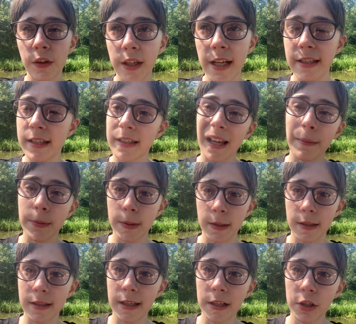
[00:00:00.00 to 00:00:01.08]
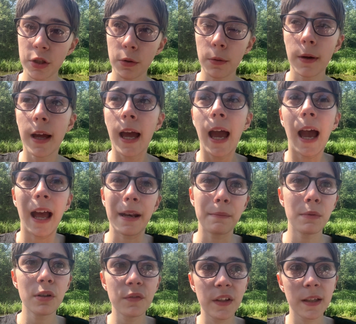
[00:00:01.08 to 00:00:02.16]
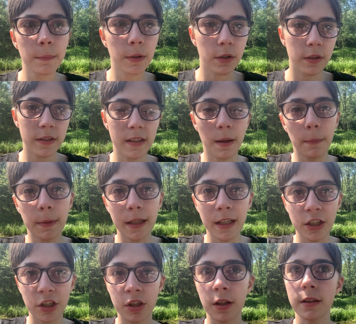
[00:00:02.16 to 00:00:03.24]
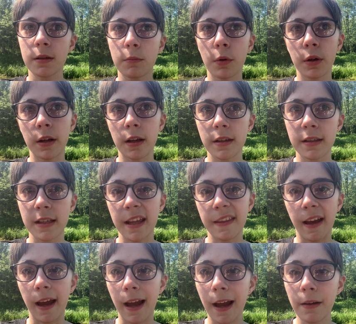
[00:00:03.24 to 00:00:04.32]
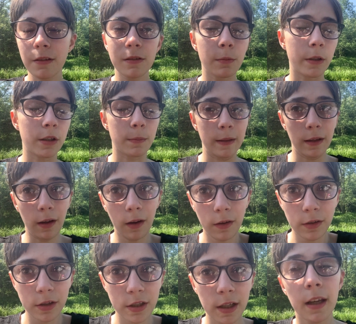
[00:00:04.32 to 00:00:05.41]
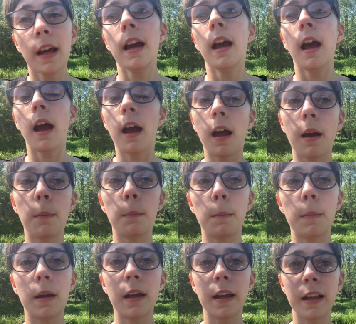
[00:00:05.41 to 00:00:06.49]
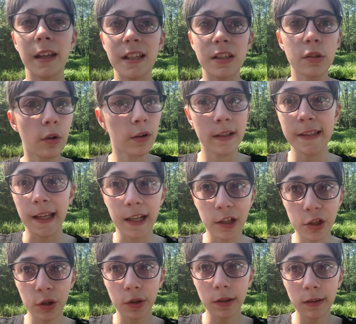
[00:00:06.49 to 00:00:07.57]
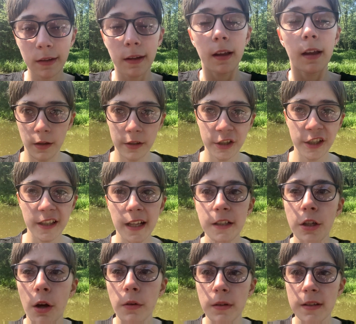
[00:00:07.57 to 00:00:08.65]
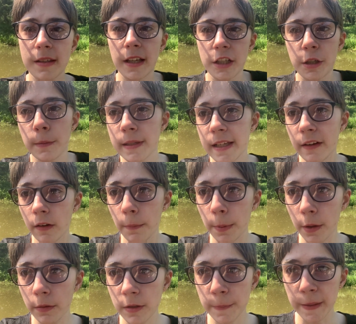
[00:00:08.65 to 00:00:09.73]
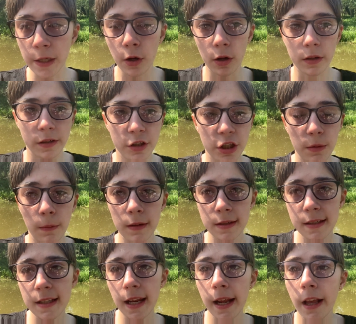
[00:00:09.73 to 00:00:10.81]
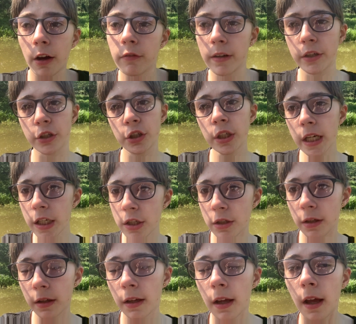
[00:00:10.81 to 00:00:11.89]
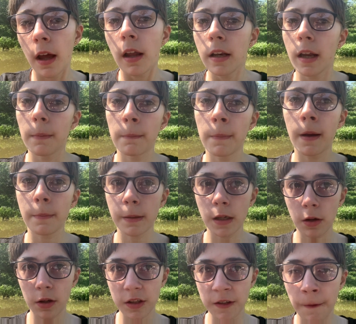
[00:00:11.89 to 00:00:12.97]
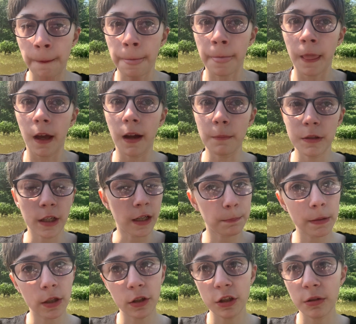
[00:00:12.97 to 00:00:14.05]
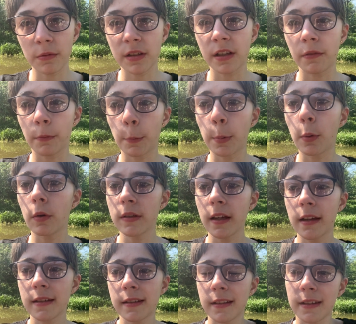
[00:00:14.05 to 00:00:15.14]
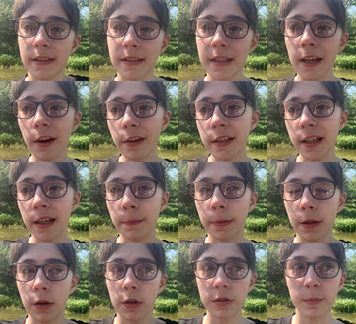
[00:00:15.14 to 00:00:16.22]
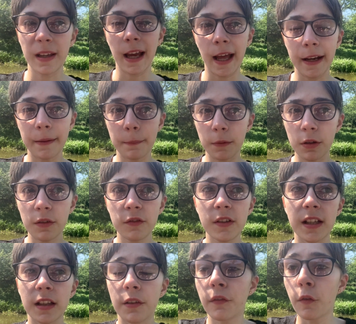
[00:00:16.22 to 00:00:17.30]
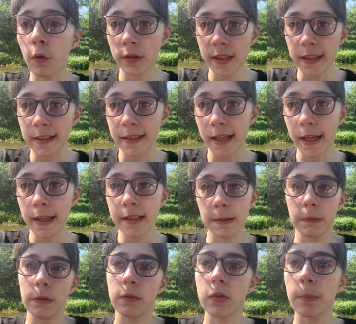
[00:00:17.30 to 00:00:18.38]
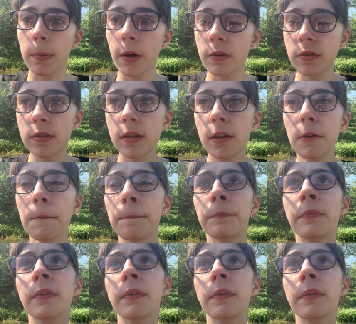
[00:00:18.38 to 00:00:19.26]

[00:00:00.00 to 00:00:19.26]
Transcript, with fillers: unless it's absolutely essential, and moving because somebody just doesn't want us near their house, which we aren't, is not essential. She then told us that she was near our boat because she wanted to take our registration number because she wanted to report us to the CRT because we hadn't moved in the 14 days that we were supposed to.